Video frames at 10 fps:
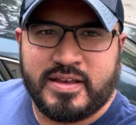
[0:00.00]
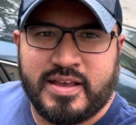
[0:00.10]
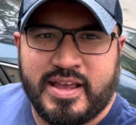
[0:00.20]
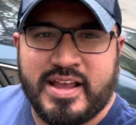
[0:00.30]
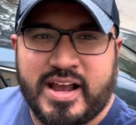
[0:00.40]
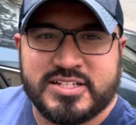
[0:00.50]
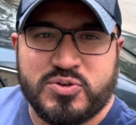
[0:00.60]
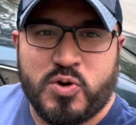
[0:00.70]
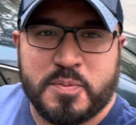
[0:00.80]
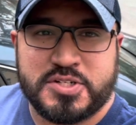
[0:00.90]
Hey guys,
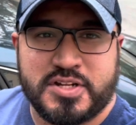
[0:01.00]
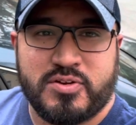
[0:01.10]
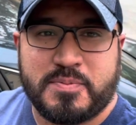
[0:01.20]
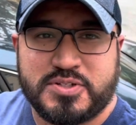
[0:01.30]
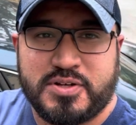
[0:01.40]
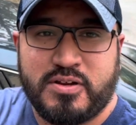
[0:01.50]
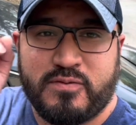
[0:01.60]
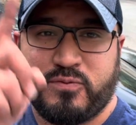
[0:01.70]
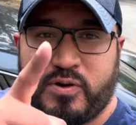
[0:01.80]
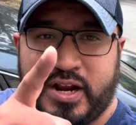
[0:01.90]
and welcome to another episode
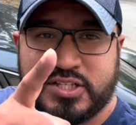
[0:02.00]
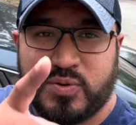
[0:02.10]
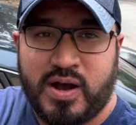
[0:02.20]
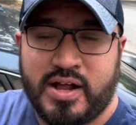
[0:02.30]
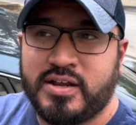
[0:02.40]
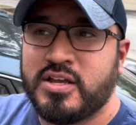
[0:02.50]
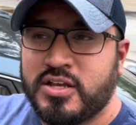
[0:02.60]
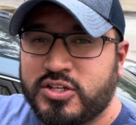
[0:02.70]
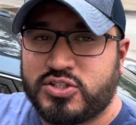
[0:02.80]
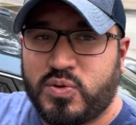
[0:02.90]
here of Ryan's Ohana.
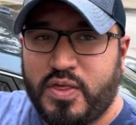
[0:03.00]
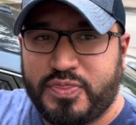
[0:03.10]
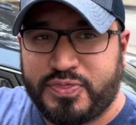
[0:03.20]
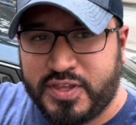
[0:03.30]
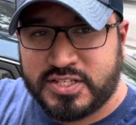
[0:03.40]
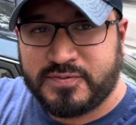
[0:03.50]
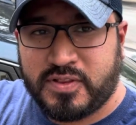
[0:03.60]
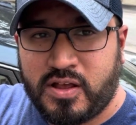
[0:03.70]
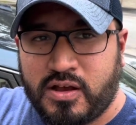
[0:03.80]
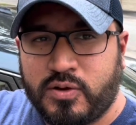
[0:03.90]
So on this
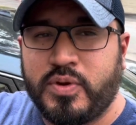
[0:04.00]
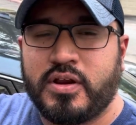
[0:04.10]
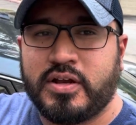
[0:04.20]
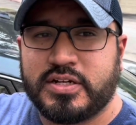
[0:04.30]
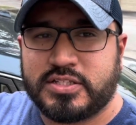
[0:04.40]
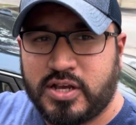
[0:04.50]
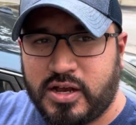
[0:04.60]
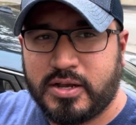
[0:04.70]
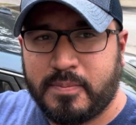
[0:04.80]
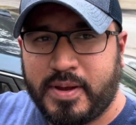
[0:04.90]
vlog, we are going to
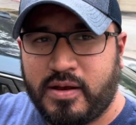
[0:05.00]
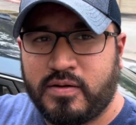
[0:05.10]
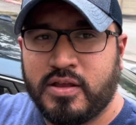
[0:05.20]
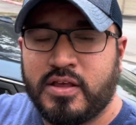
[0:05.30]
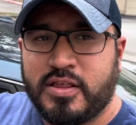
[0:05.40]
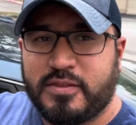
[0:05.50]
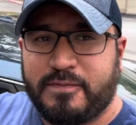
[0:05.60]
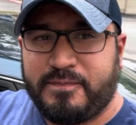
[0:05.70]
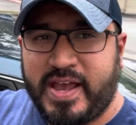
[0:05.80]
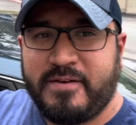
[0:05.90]
talk about the
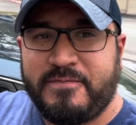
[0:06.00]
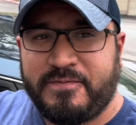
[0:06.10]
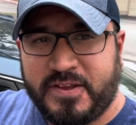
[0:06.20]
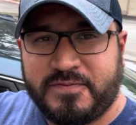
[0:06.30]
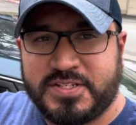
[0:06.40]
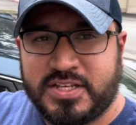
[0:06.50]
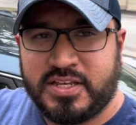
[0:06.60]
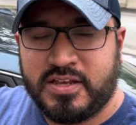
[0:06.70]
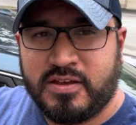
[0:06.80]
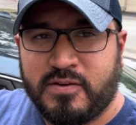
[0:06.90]
Fab
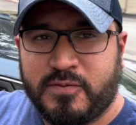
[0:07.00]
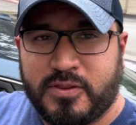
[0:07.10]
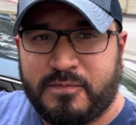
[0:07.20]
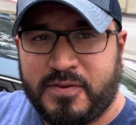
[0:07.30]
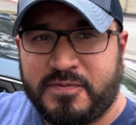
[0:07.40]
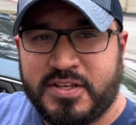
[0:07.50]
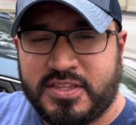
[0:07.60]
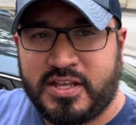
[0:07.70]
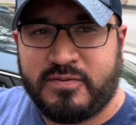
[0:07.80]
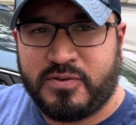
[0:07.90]
50 for the
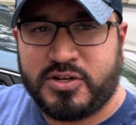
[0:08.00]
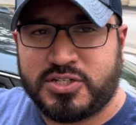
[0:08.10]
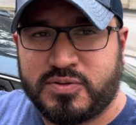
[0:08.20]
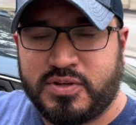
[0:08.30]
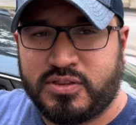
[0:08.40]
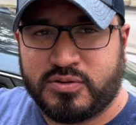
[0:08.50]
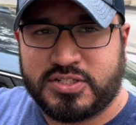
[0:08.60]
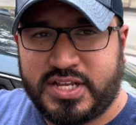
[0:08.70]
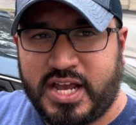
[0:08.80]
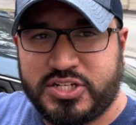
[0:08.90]
50th anniversary. Those
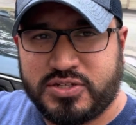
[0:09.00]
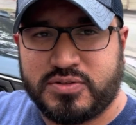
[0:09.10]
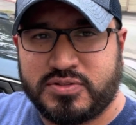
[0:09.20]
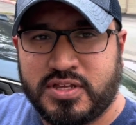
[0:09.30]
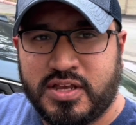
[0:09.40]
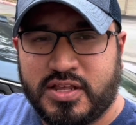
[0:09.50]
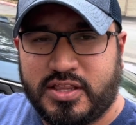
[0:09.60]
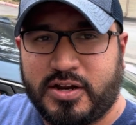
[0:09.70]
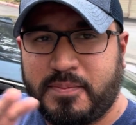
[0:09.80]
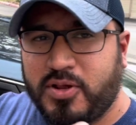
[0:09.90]
statues
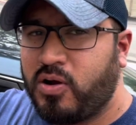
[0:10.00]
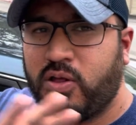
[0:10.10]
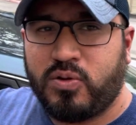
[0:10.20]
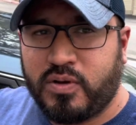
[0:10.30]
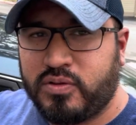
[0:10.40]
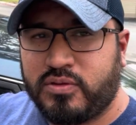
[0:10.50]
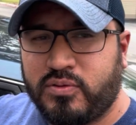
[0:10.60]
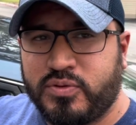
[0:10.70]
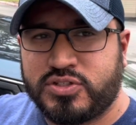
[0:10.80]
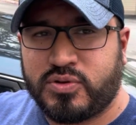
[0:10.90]
that are going to be all around
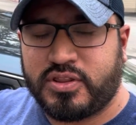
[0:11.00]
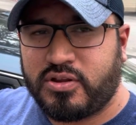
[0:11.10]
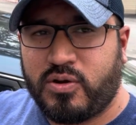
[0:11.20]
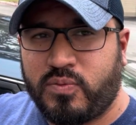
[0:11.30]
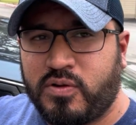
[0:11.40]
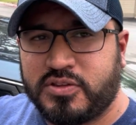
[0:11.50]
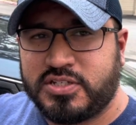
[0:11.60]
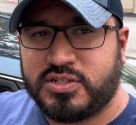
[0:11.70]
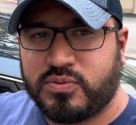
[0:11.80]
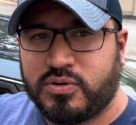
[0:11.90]
the resort there at Walt
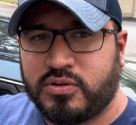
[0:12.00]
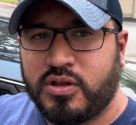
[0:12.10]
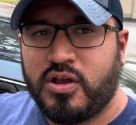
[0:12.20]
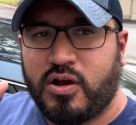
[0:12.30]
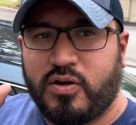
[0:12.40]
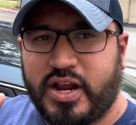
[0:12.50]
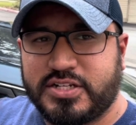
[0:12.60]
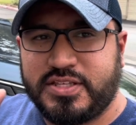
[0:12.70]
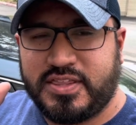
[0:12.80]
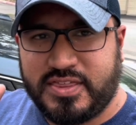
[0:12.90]
Disney World are
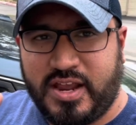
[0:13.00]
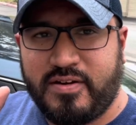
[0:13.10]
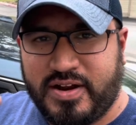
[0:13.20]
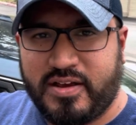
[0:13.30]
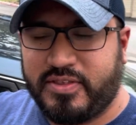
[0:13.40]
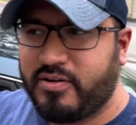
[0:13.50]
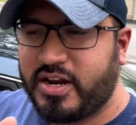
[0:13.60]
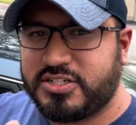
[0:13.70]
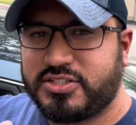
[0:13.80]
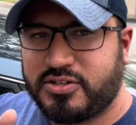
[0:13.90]
actually there now. They're
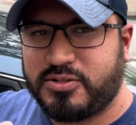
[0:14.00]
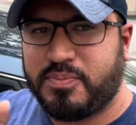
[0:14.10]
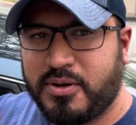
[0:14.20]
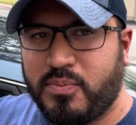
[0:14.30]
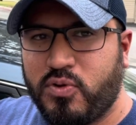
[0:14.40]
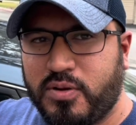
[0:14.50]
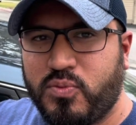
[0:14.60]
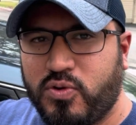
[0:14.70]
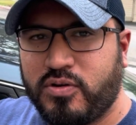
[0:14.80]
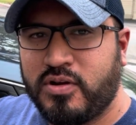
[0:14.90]
actually starting to put more
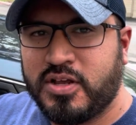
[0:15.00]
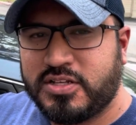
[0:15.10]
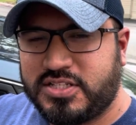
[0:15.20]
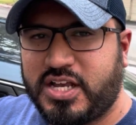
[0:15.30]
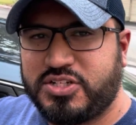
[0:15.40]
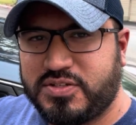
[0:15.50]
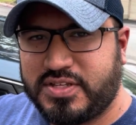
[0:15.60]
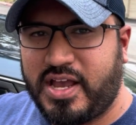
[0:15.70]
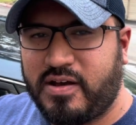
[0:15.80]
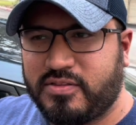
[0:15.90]
and more statues
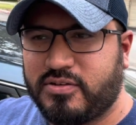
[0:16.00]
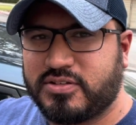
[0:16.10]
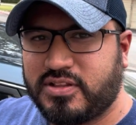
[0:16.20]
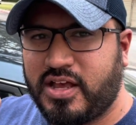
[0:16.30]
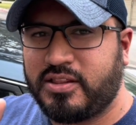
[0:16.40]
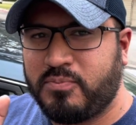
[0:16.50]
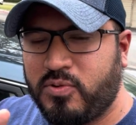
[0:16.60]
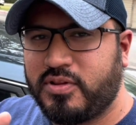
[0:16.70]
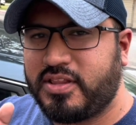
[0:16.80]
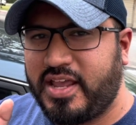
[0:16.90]
out. There is a lot
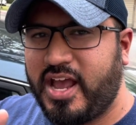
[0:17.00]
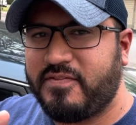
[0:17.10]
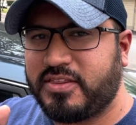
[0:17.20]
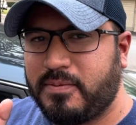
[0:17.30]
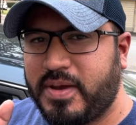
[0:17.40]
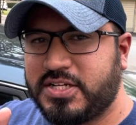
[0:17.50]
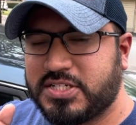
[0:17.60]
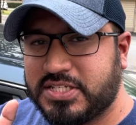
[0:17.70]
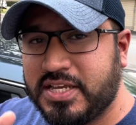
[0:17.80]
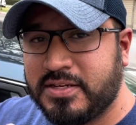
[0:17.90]
more that they have at the
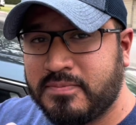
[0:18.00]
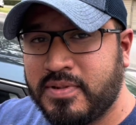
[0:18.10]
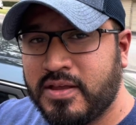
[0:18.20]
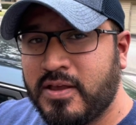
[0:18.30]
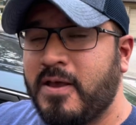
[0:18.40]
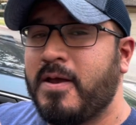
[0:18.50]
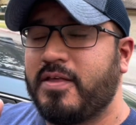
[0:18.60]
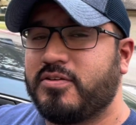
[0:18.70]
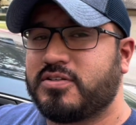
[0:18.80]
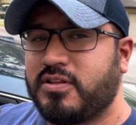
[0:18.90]
Magic Kingdom,
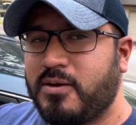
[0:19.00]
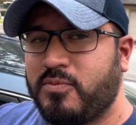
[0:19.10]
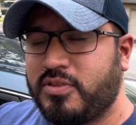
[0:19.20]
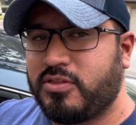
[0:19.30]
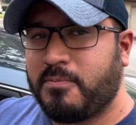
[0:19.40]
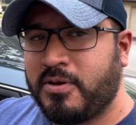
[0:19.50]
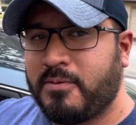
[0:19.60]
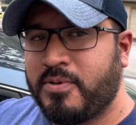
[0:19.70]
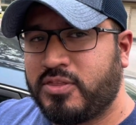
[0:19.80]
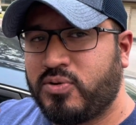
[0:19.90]
and there's a lot more that they're going
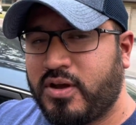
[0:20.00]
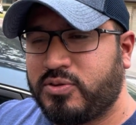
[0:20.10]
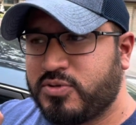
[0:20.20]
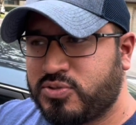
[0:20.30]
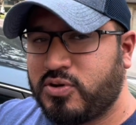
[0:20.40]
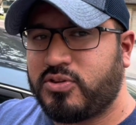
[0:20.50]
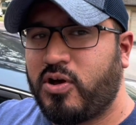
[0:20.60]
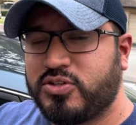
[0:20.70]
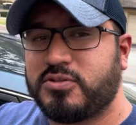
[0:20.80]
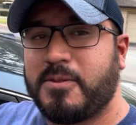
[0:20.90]
to put throughout the resort.
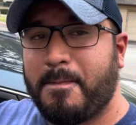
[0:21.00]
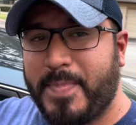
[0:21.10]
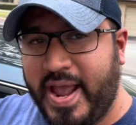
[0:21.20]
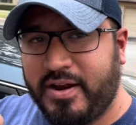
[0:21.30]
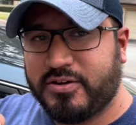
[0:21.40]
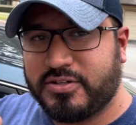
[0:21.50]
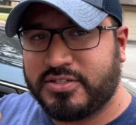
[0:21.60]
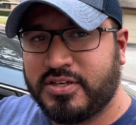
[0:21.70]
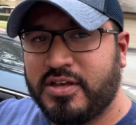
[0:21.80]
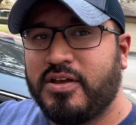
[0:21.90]
Also, the
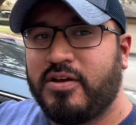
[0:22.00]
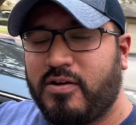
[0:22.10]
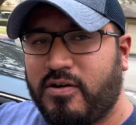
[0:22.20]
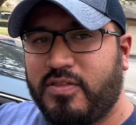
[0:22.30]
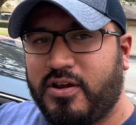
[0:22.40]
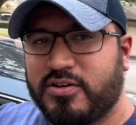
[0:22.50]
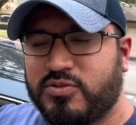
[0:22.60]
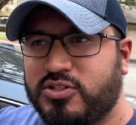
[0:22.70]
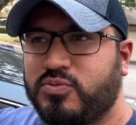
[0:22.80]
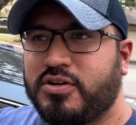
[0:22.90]
banners are there as
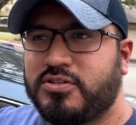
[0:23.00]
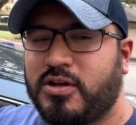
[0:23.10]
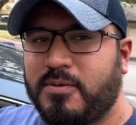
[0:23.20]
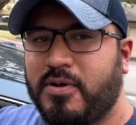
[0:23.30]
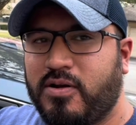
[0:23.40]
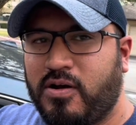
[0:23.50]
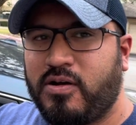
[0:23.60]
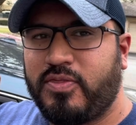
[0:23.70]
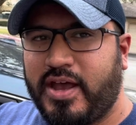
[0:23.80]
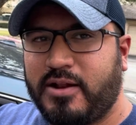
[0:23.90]
well. So we're going to talk about
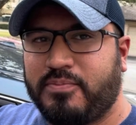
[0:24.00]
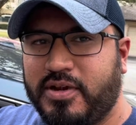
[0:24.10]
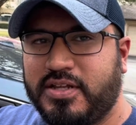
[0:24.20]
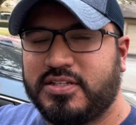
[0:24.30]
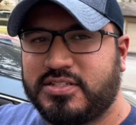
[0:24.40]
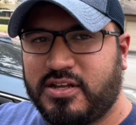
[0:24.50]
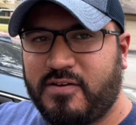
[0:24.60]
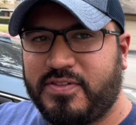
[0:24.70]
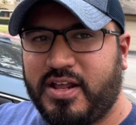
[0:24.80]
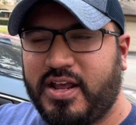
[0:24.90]
all that breaking
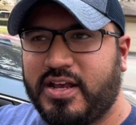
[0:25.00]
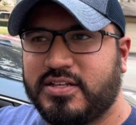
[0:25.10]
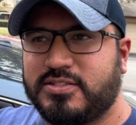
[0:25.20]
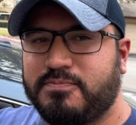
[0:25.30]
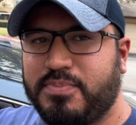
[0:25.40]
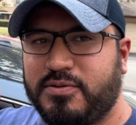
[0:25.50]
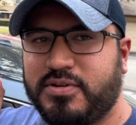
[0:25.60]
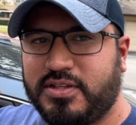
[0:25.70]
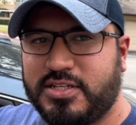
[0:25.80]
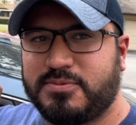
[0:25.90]
stuff that has been
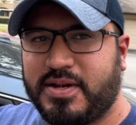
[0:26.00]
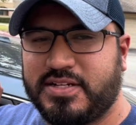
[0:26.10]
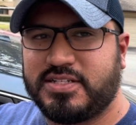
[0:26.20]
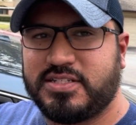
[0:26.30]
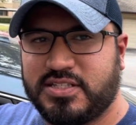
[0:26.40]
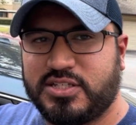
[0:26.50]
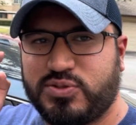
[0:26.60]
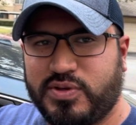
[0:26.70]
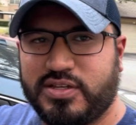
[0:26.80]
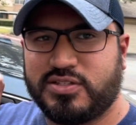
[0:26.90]
released by Disney
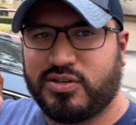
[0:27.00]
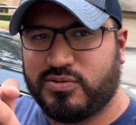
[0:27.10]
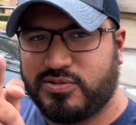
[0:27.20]
this week. So